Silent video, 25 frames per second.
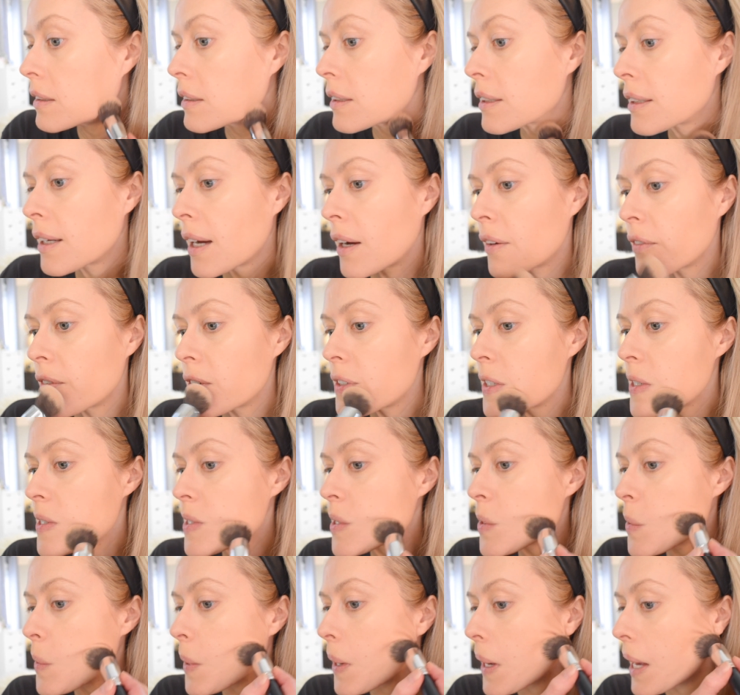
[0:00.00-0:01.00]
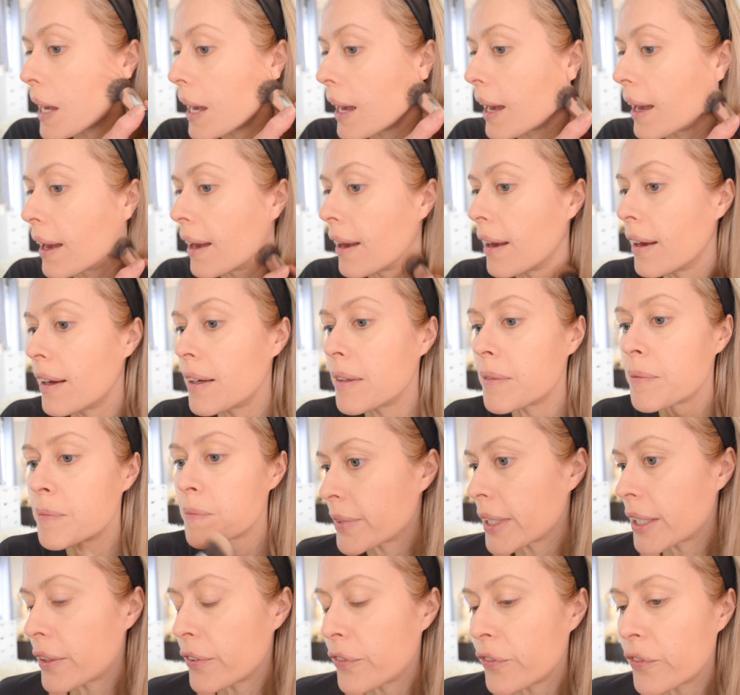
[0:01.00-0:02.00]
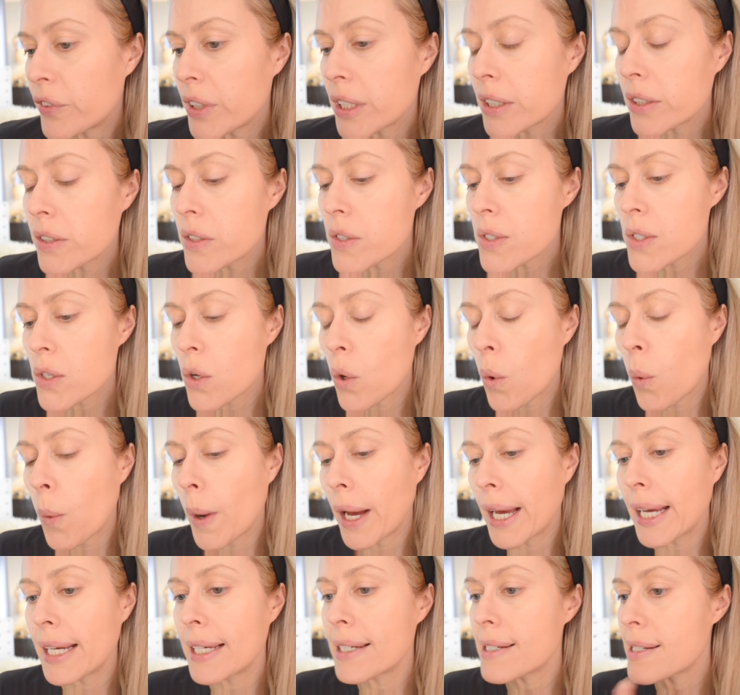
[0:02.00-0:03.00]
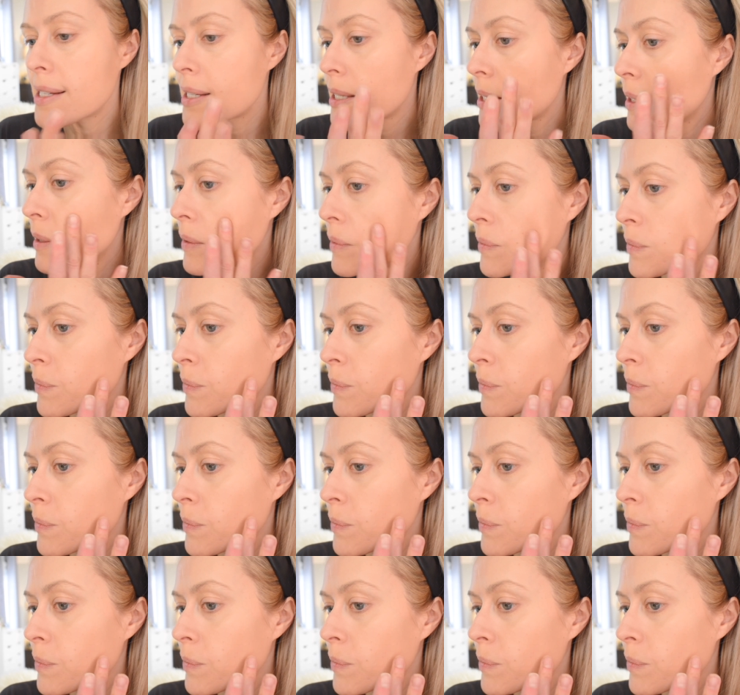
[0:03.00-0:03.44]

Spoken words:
Coverage is okay. It feels quite,